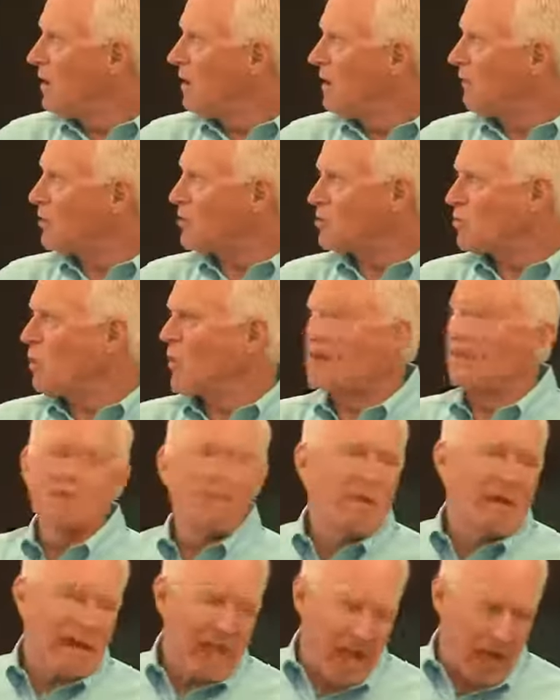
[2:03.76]
First one is
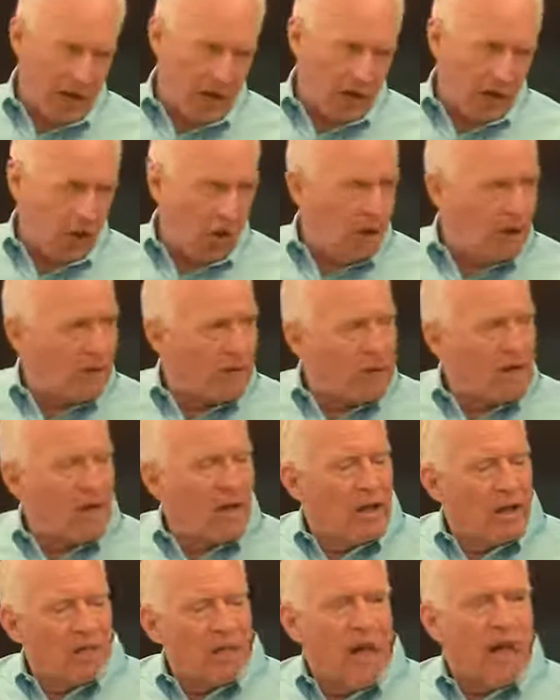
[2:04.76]
mechanical.
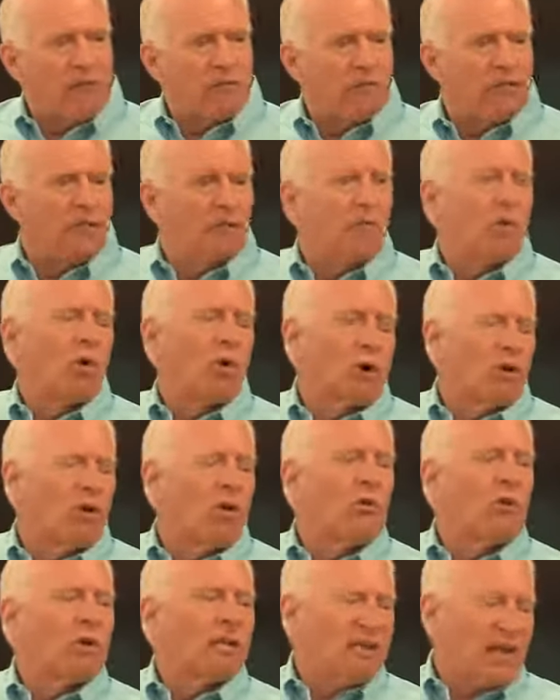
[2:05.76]
That's where
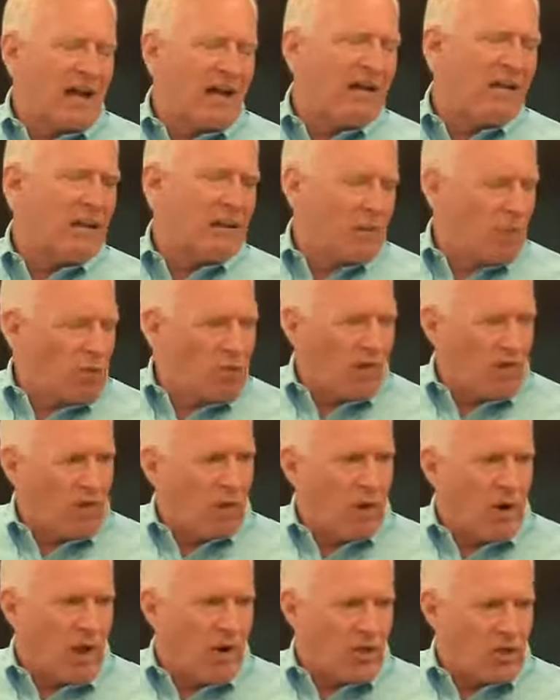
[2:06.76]
you would tighten it with a
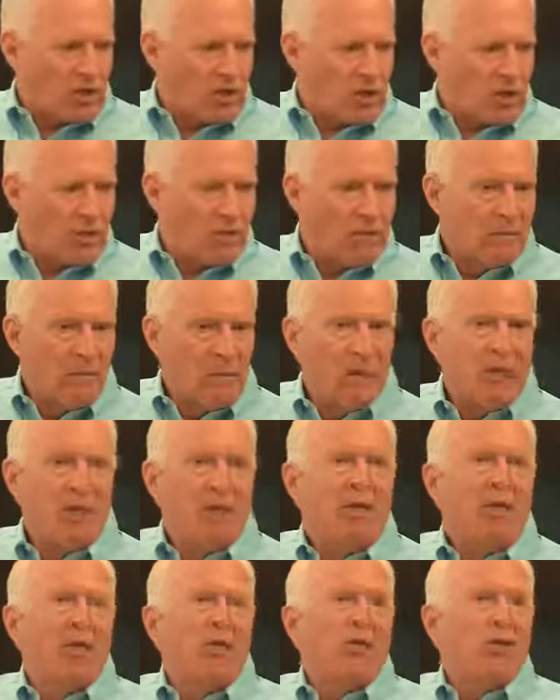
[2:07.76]
wrench.
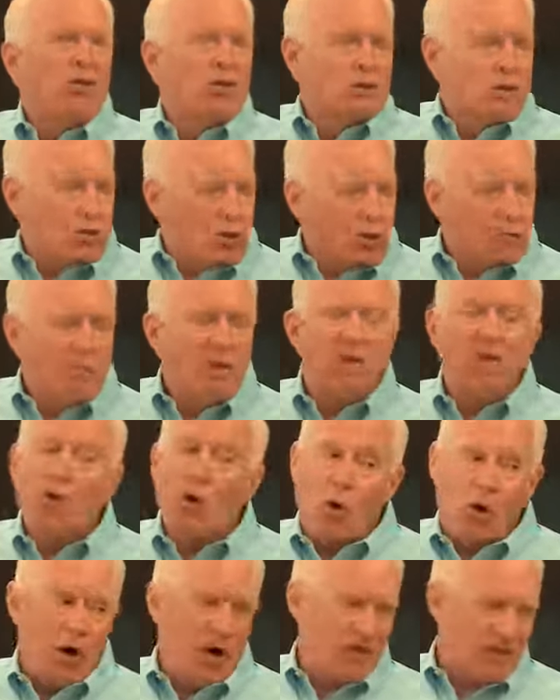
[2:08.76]
Should be
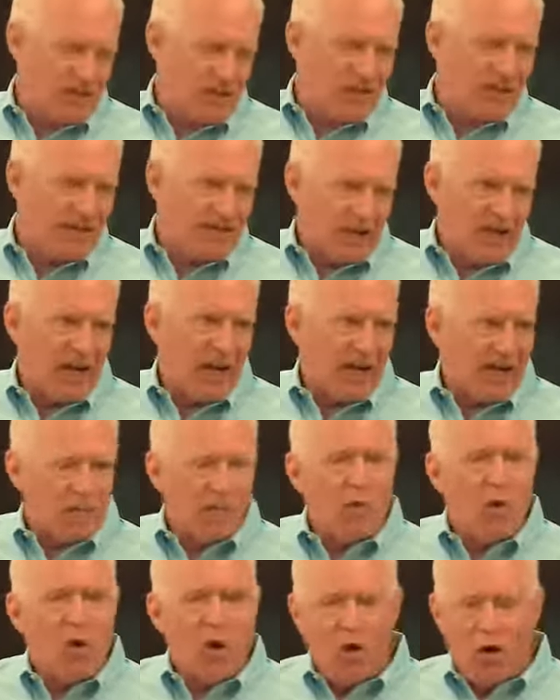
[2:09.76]
torqued tight.
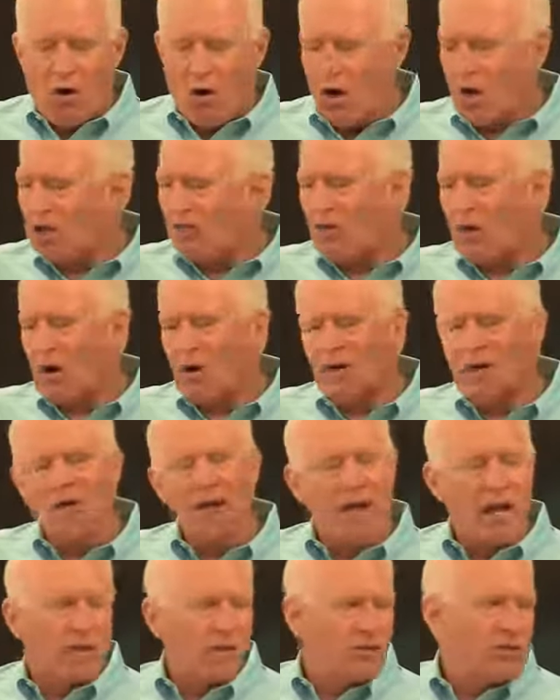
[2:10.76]
All of our
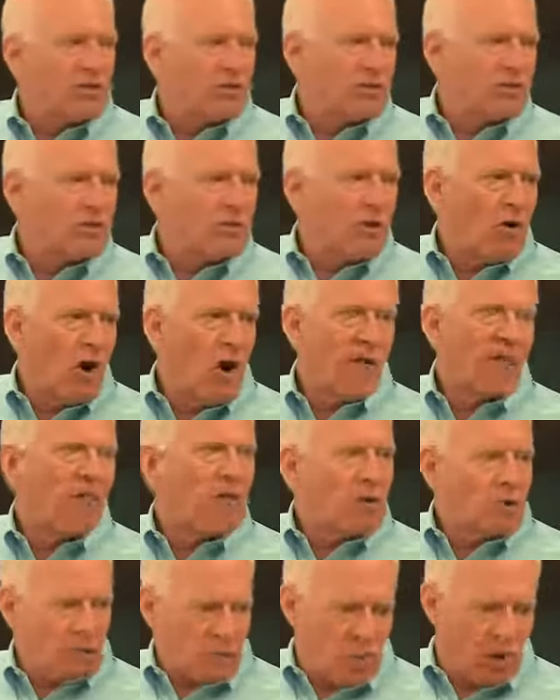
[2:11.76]
connectors
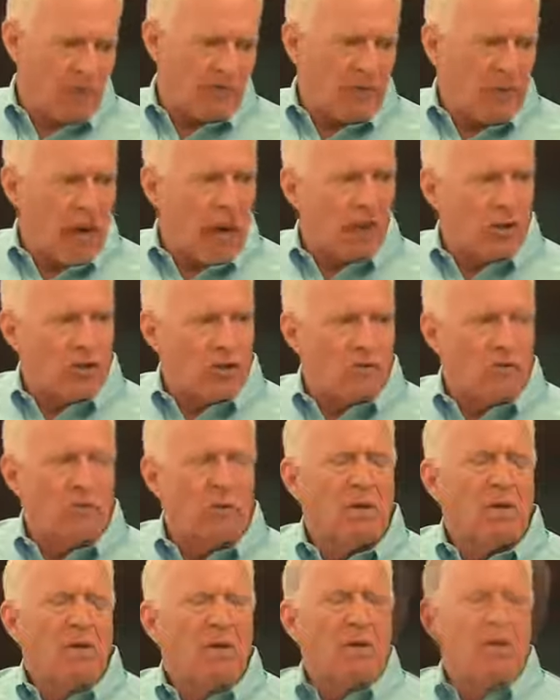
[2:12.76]
offer a torque value.
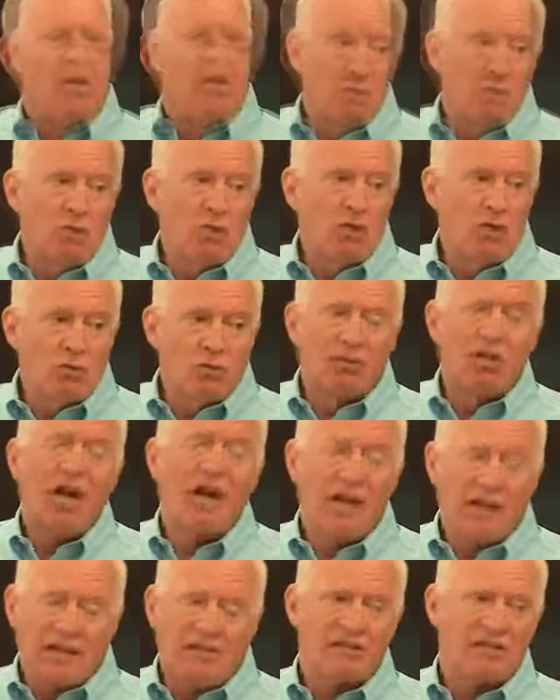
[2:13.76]
When you
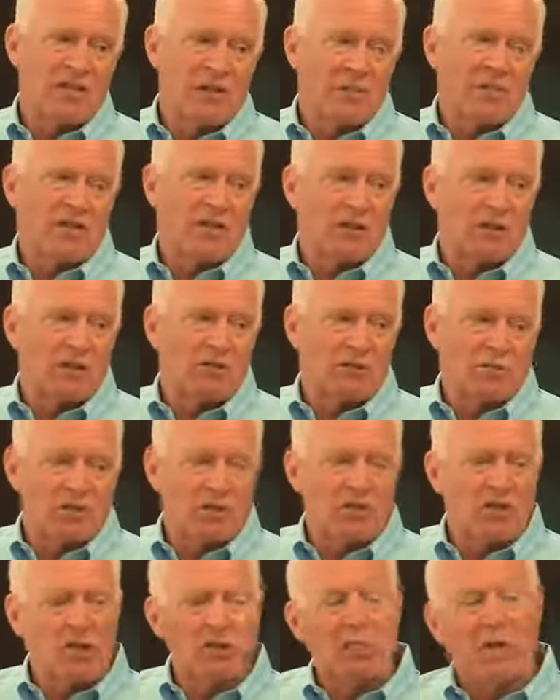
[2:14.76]
tighten something,
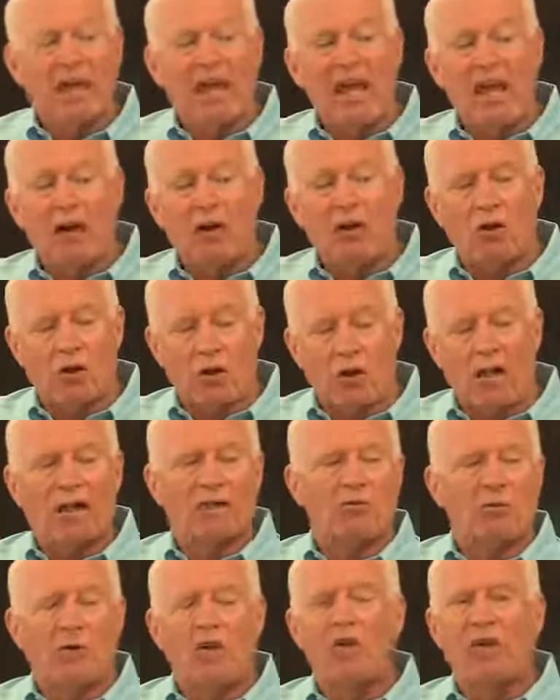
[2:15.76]
especially a mechanical
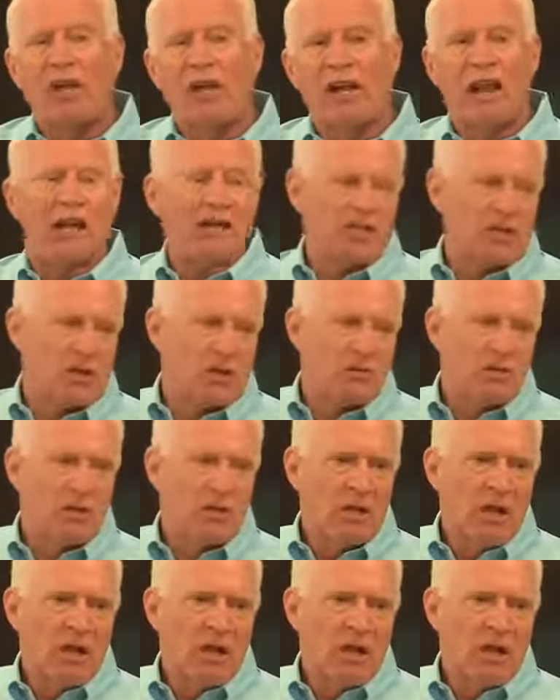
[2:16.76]
electrical connection,